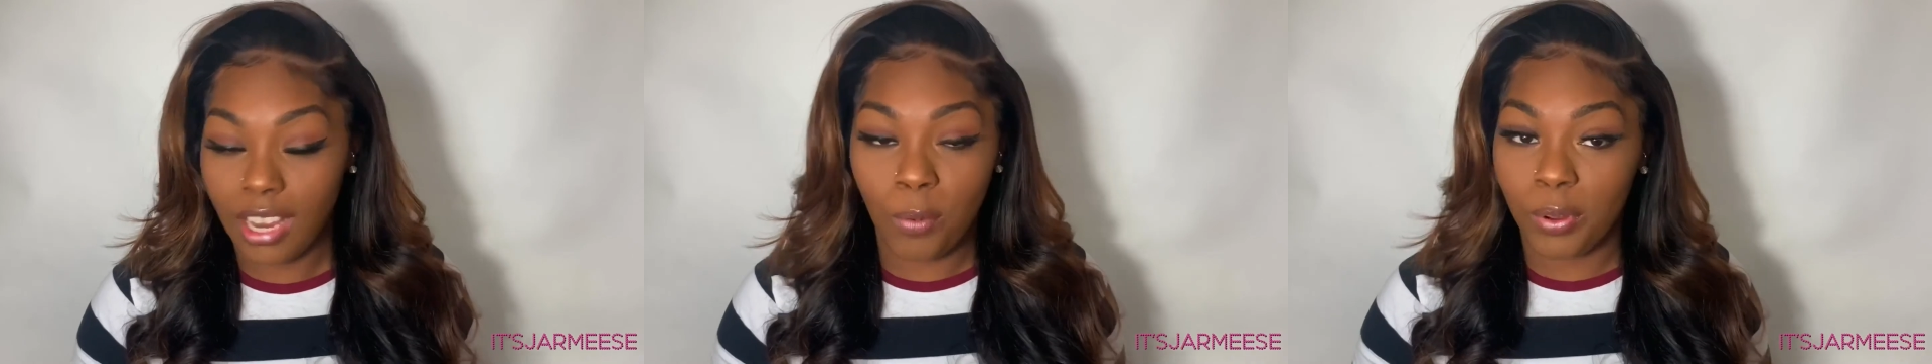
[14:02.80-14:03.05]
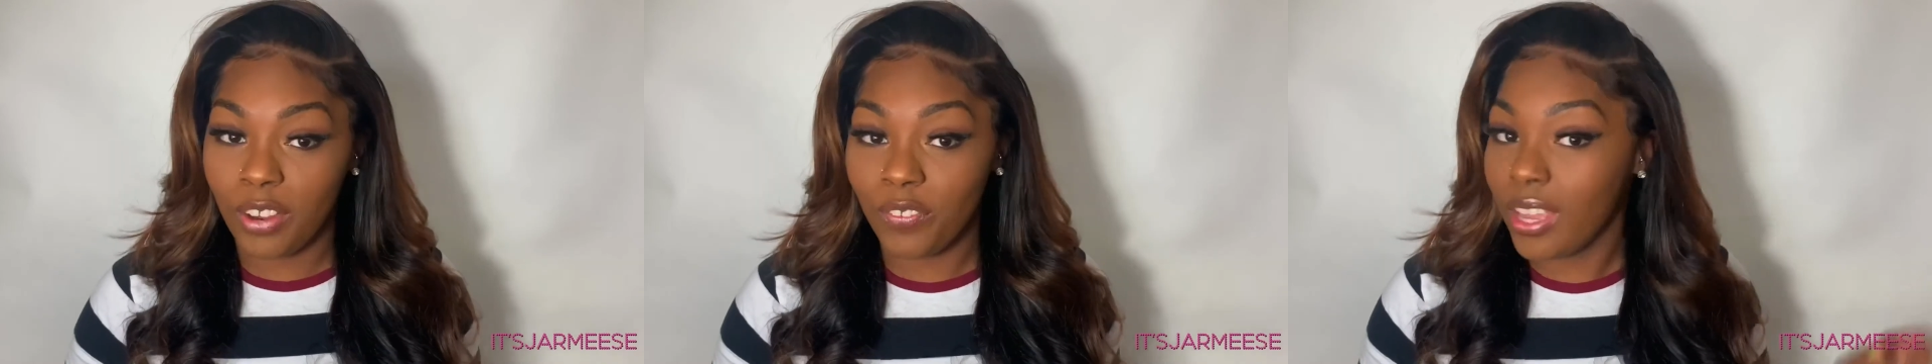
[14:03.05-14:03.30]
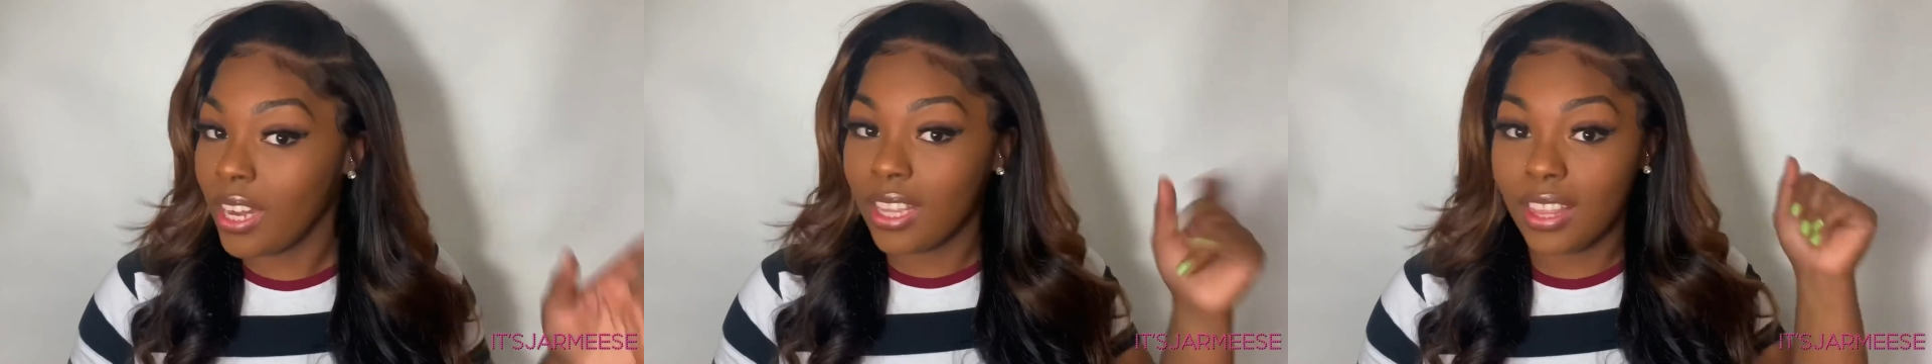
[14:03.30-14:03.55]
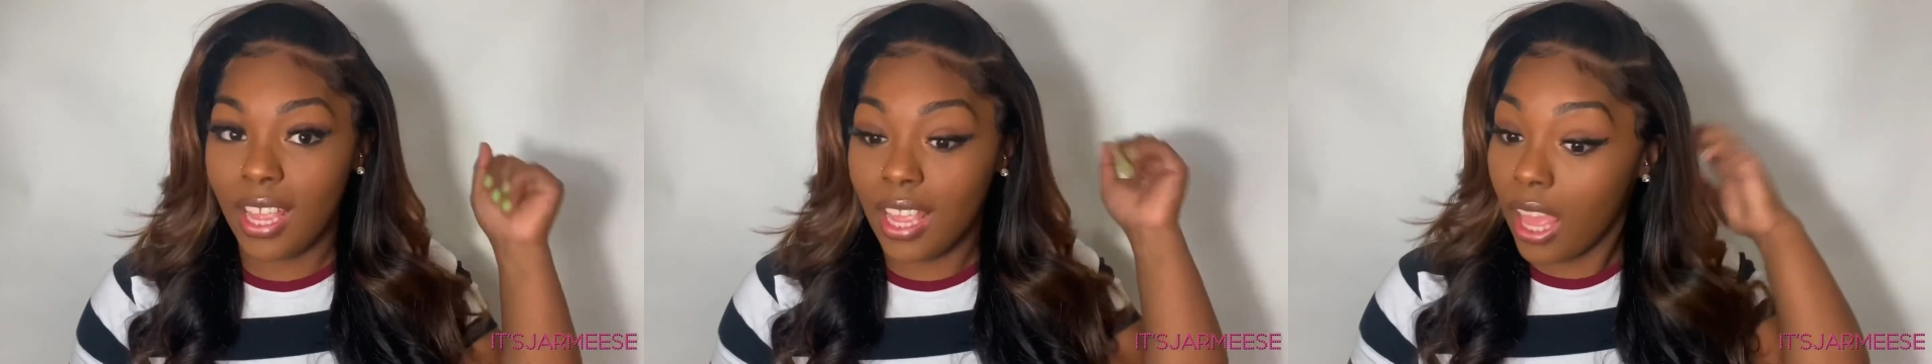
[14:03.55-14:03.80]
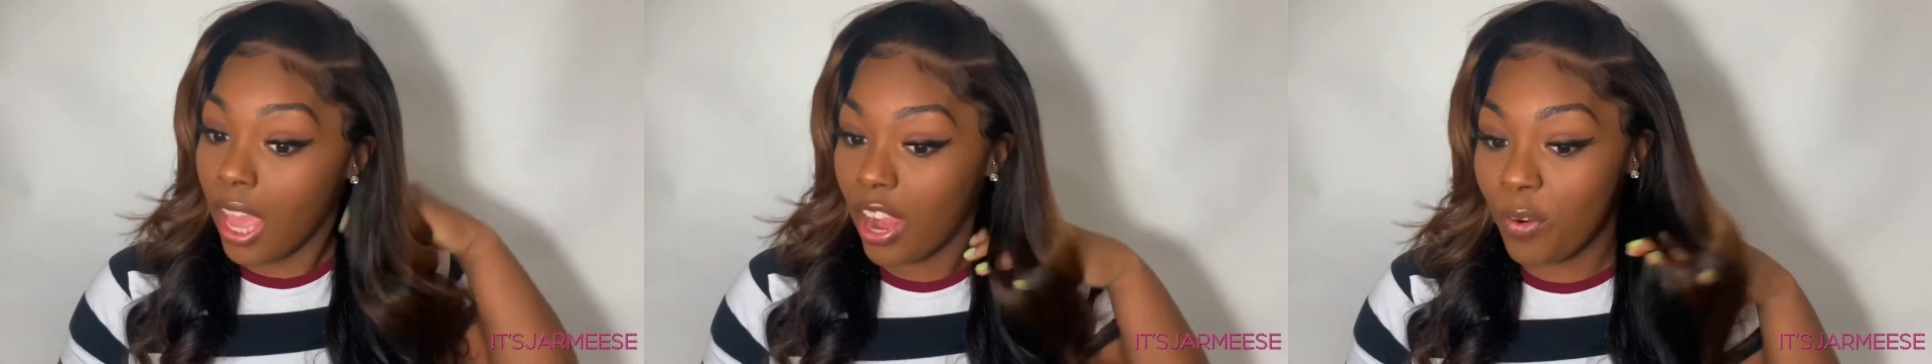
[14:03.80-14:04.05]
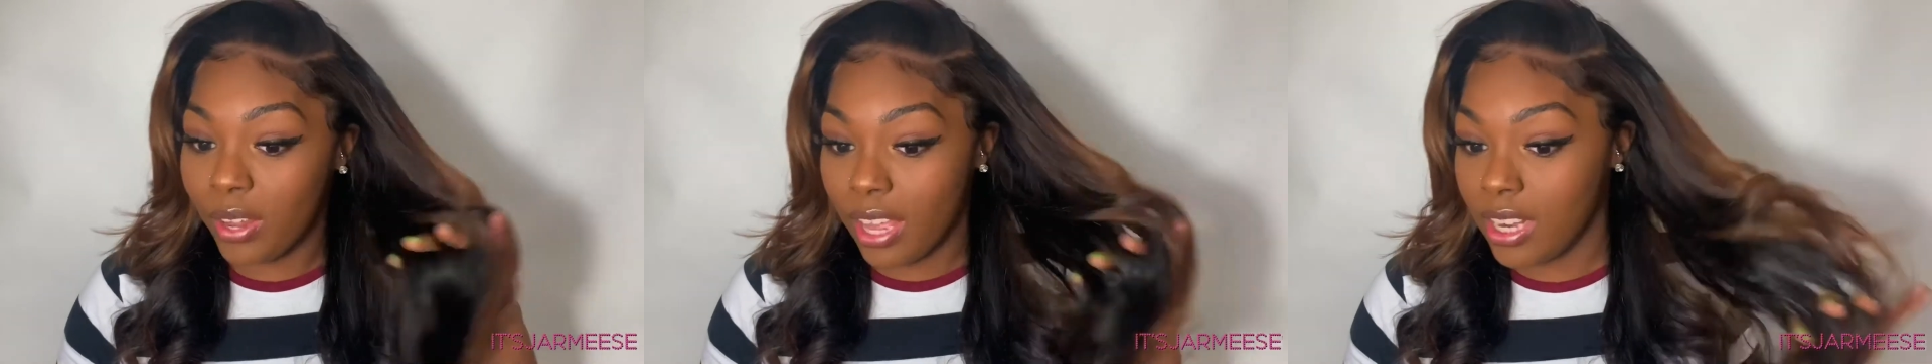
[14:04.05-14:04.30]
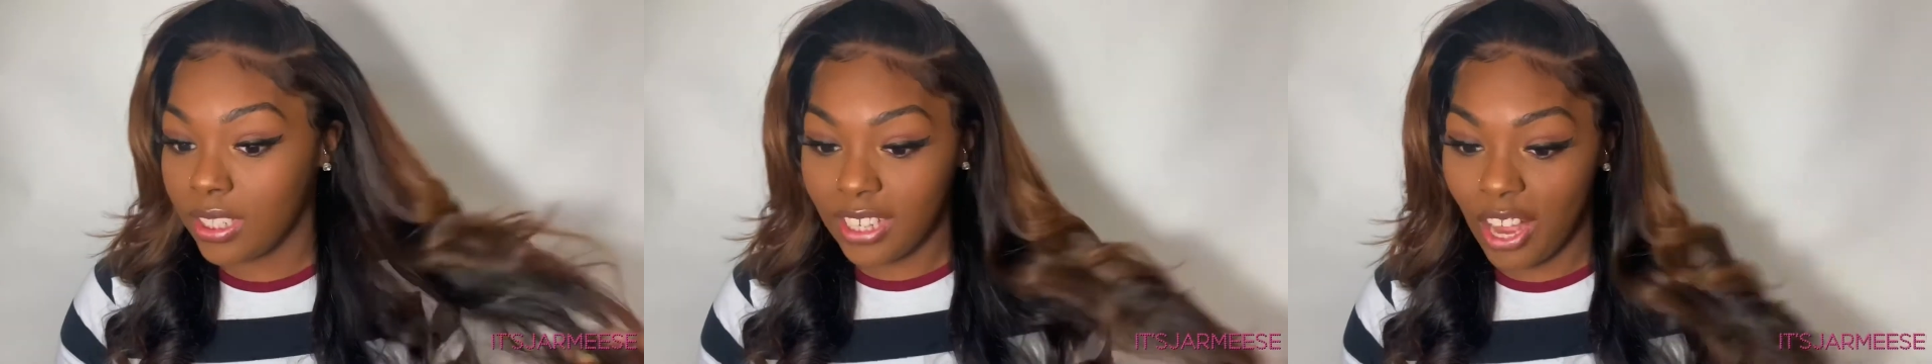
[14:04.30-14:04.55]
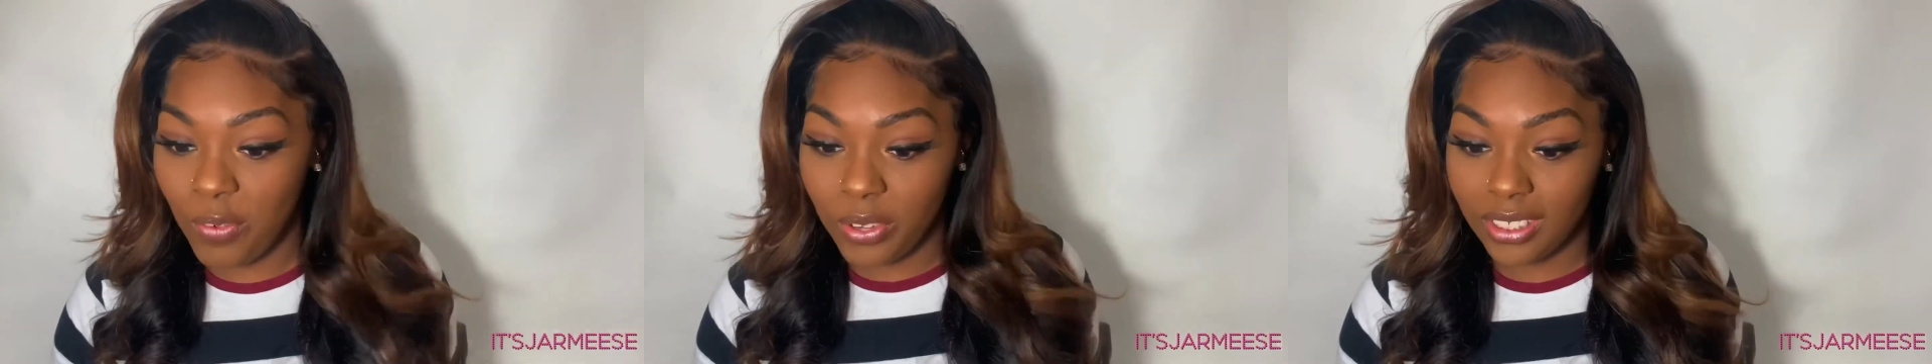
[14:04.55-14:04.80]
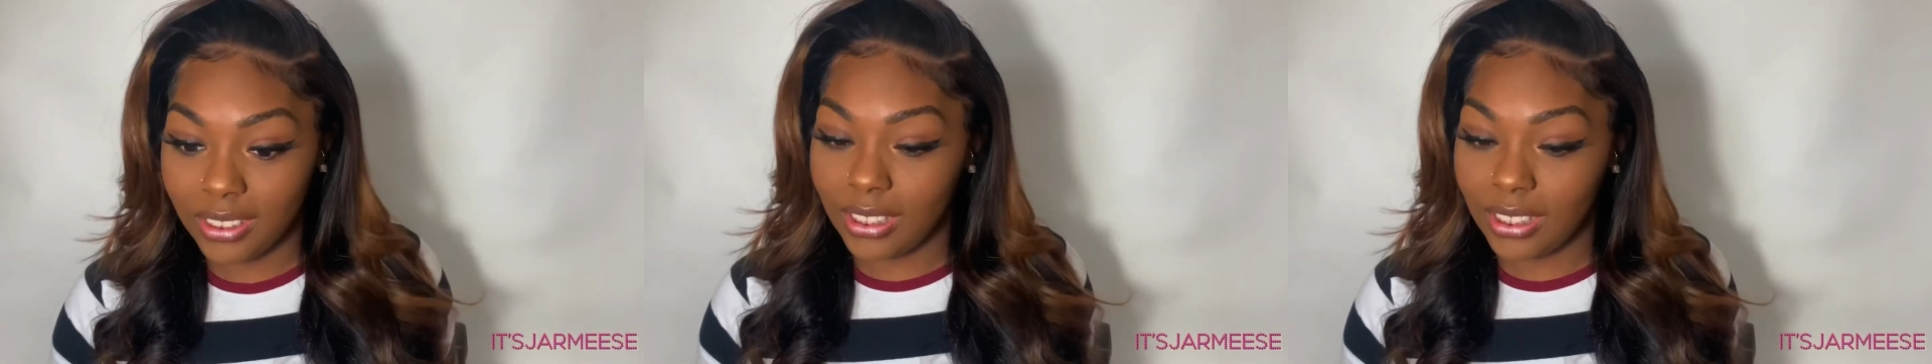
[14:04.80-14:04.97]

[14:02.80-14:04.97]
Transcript: whatever, anything hair related y'all want to see.